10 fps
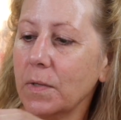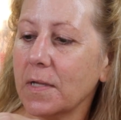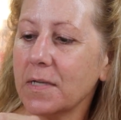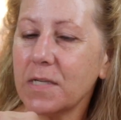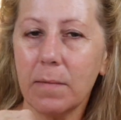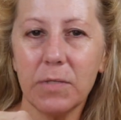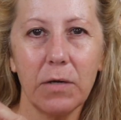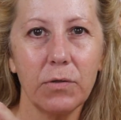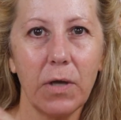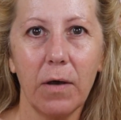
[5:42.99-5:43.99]
A lot of times
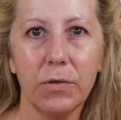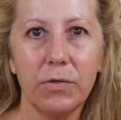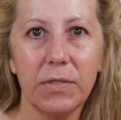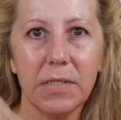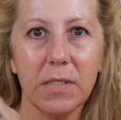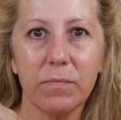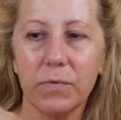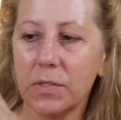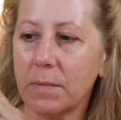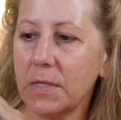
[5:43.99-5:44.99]
I'll use this for
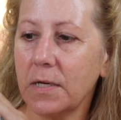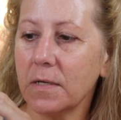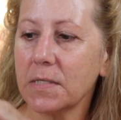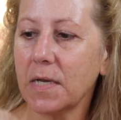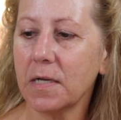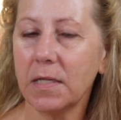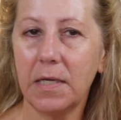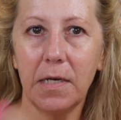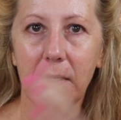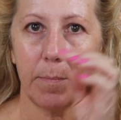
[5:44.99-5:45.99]
something else, like
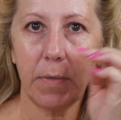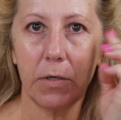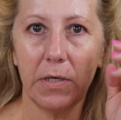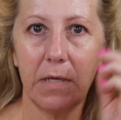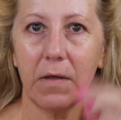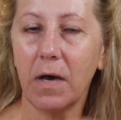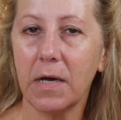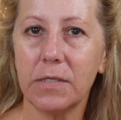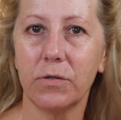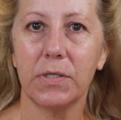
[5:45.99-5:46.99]
cleaning up underneath the
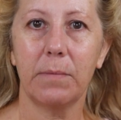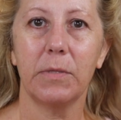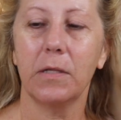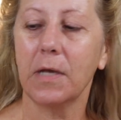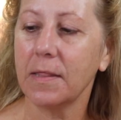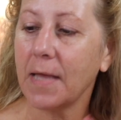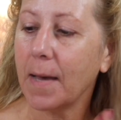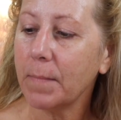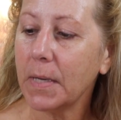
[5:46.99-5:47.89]
eyes or something like that.